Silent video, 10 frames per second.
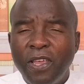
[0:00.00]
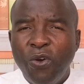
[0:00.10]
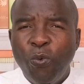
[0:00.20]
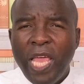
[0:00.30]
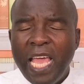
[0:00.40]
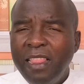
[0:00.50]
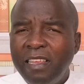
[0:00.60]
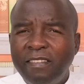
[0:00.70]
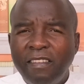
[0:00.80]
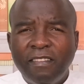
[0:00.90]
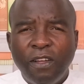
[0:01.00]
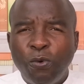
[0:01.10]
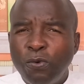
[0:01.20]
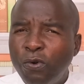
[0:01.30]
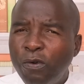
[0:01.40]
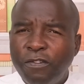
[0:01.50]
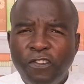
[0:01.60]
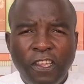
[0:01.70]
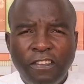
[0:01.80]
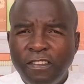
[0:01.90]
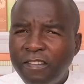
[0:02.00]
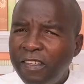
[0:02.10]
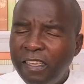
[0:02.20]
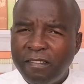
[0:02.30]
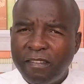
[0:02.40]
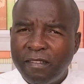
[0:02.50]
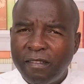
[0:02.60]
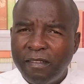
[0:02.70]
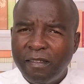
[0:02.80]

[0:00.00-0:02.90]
We are in the sisterhood of churches, yes.